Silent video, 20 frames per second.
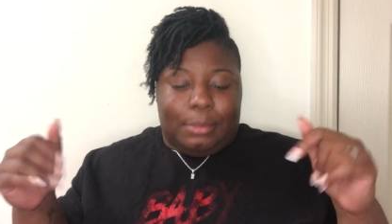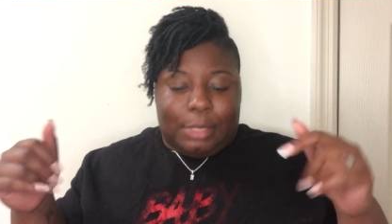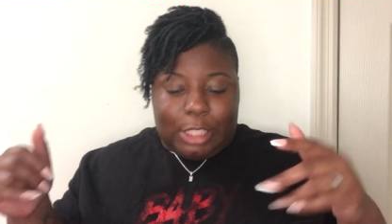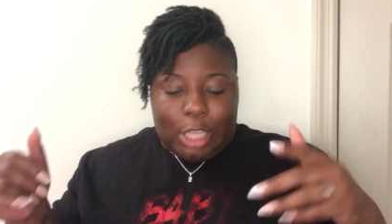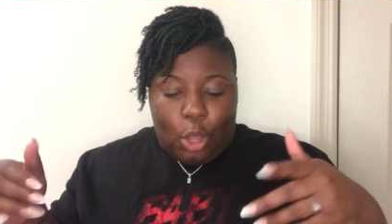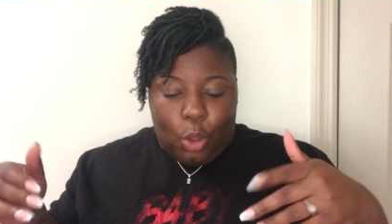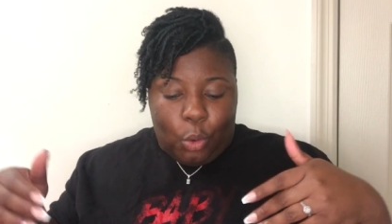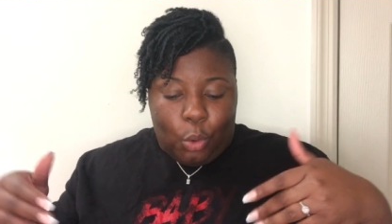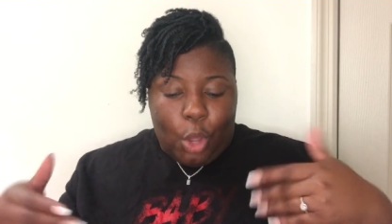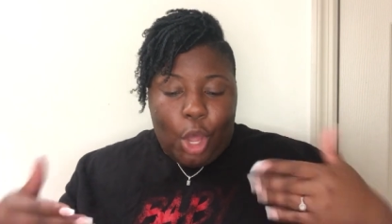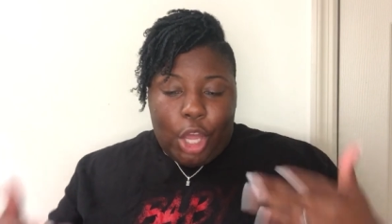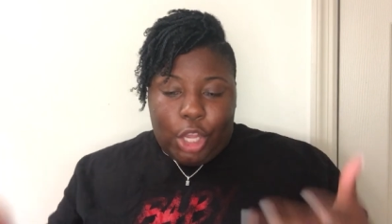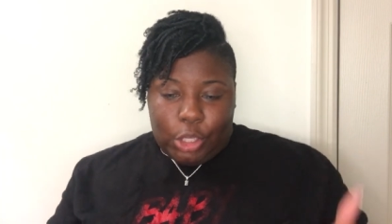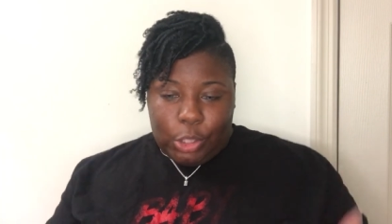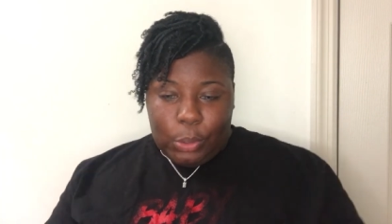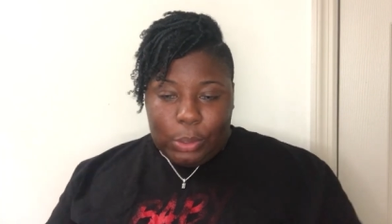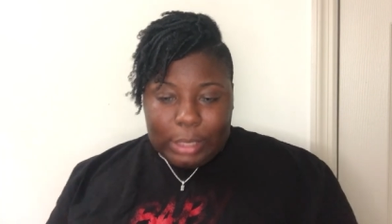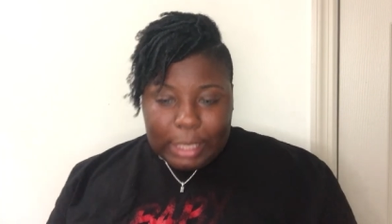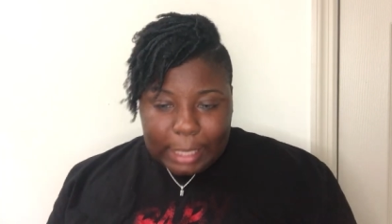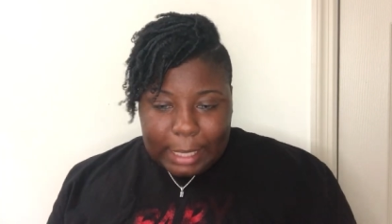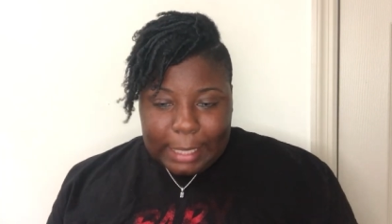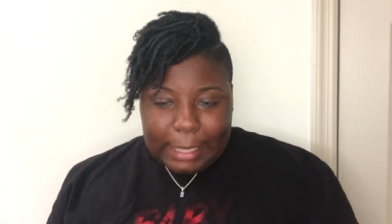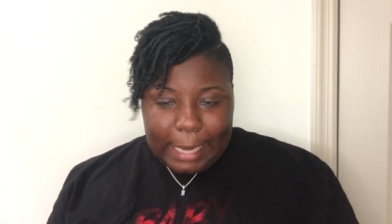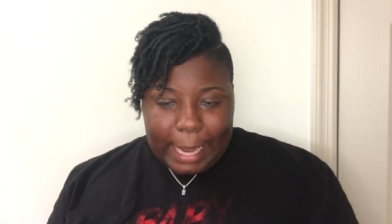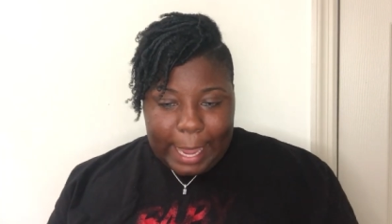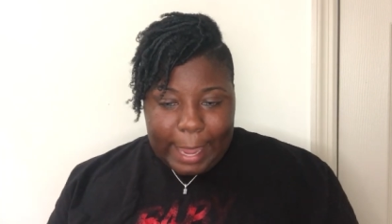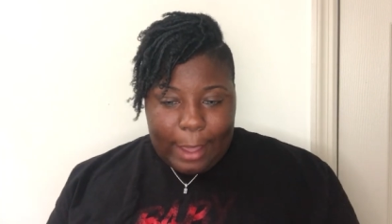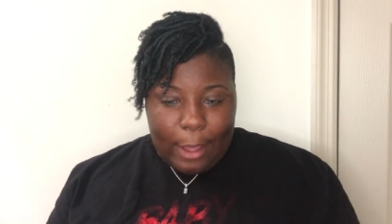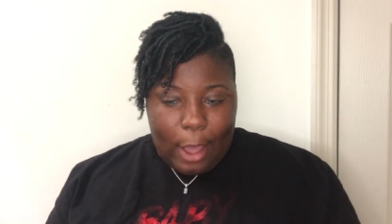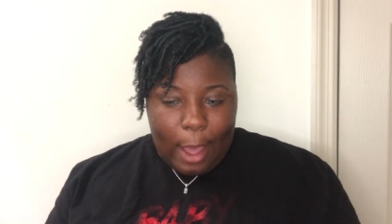So you looking
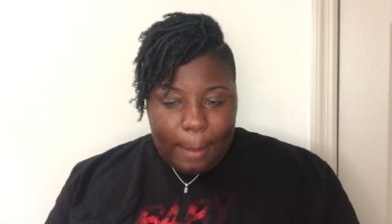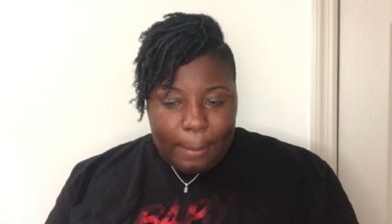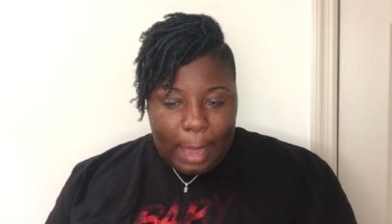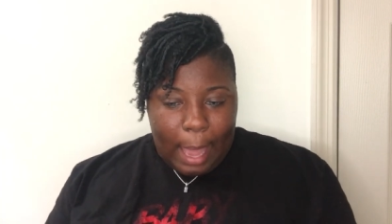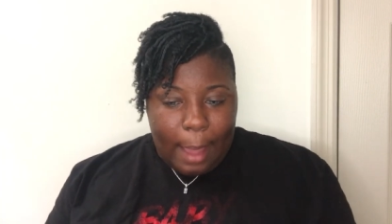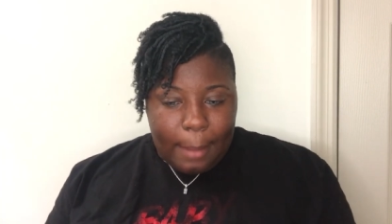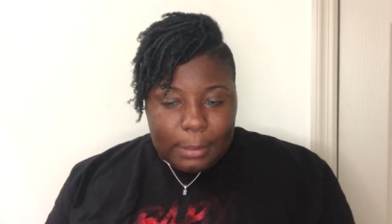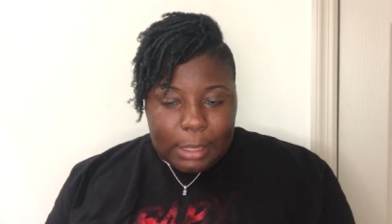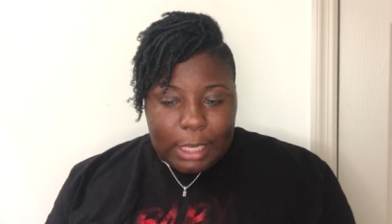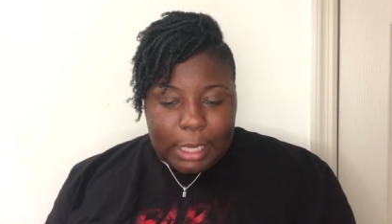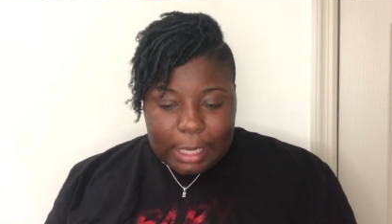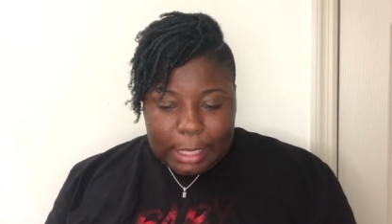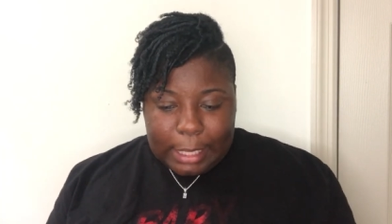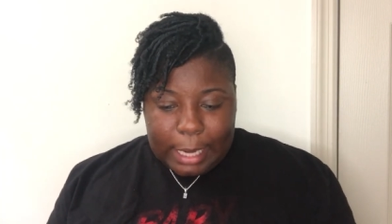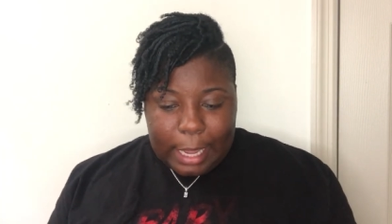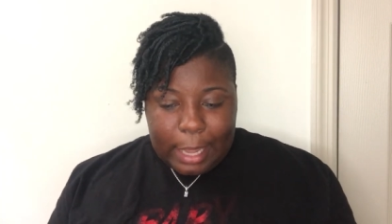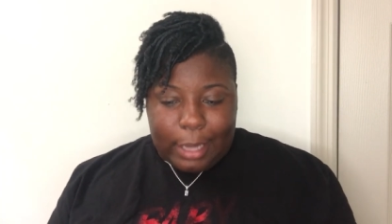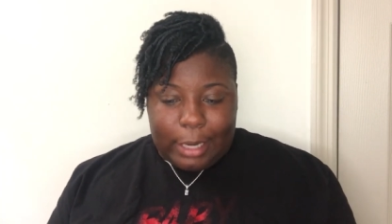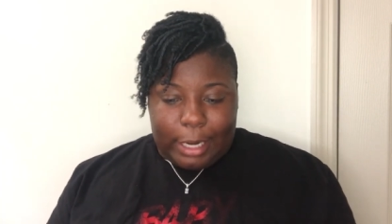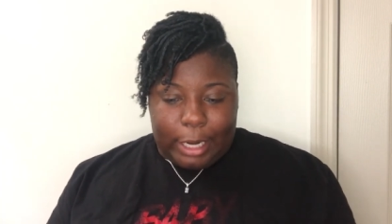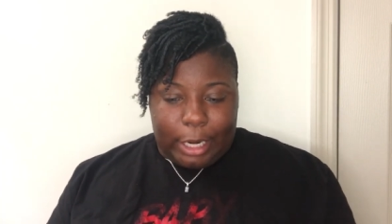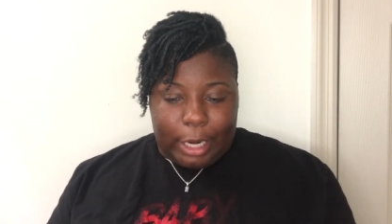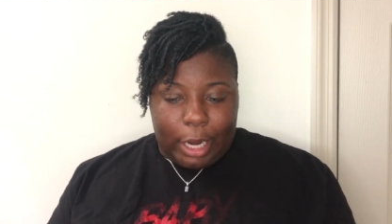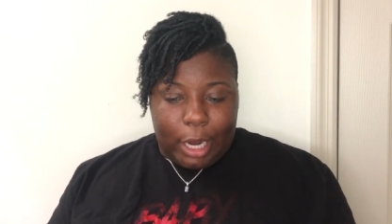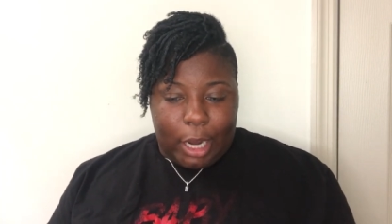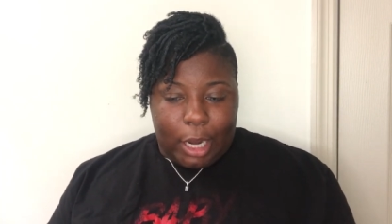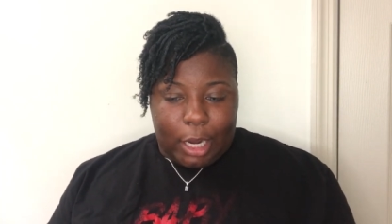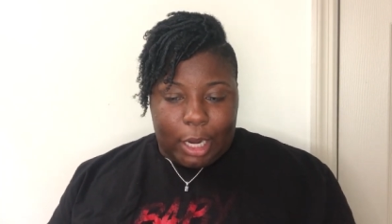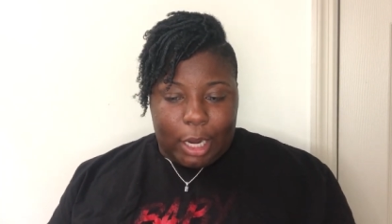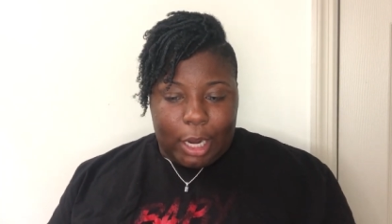down, I'm, I'm looking down at
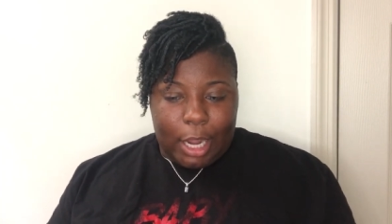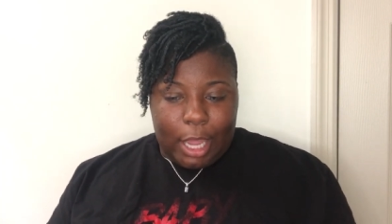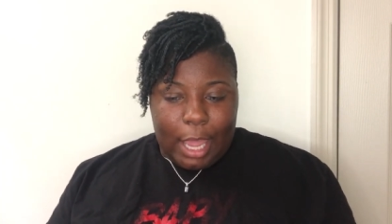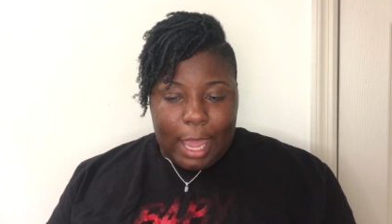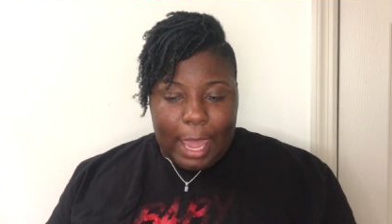her